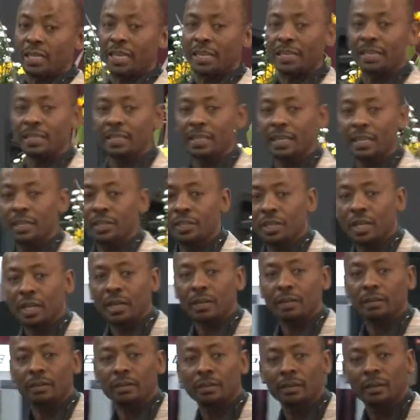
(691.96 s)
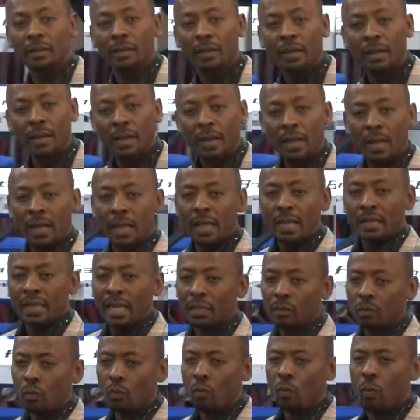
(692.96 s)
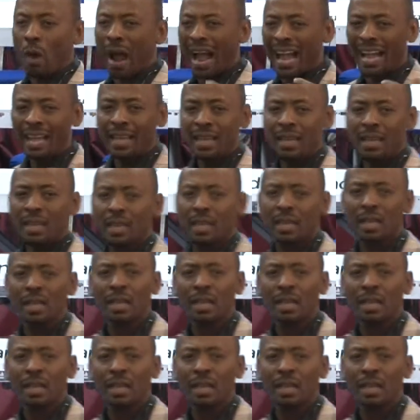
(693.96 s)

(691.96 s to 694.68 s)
the next stage now. That why